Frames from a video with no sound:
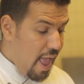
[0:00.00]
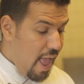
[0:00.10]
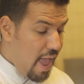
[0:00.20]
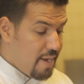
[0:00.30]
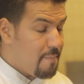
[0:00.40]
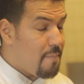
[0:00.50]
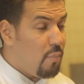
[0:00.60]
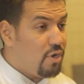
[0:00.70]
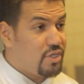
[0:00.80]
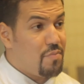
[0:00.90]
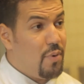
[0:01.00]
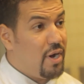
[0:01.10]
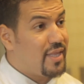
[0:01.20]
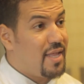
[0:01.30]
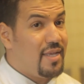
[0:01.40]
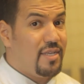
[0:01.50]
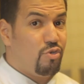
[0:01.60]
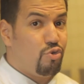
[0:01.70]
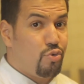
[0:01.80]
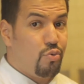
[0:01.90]
And most important is
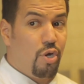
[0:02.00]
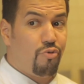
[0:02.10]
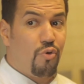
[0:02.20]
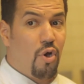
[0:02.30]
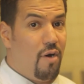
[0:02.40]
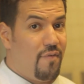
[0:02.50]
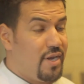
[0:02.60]
you should not to cover